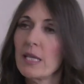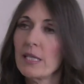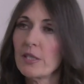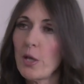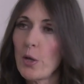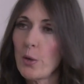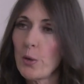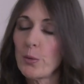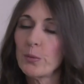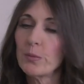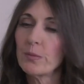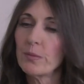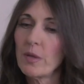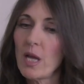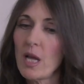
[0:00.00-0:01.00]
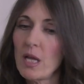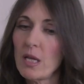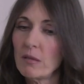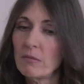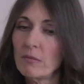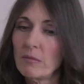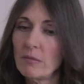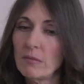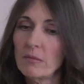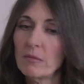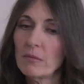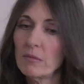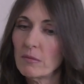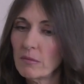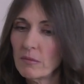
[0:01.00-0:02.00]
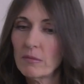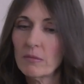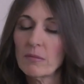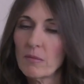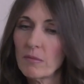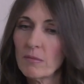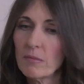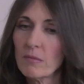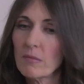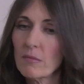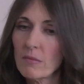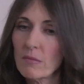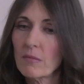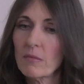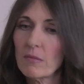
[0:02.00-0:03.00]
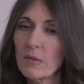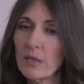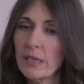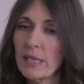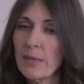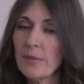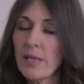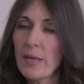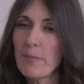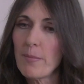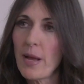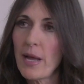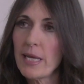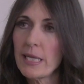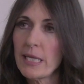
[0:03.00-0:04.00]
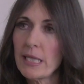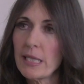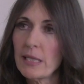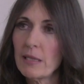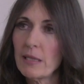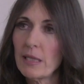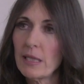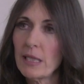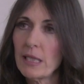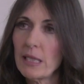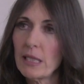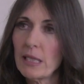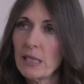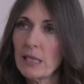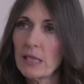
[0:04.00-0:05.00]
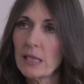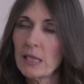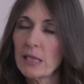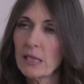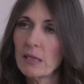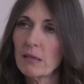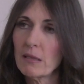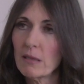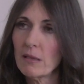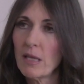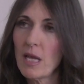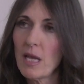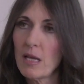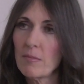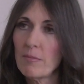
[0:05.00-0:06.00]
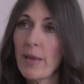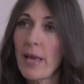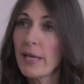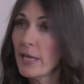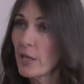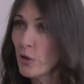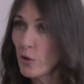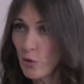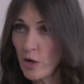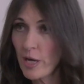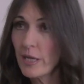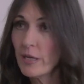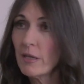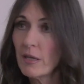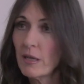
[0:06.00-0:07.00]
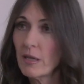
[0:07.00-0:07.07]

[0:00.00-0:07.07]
So it seems like Biden is back in Ukraine.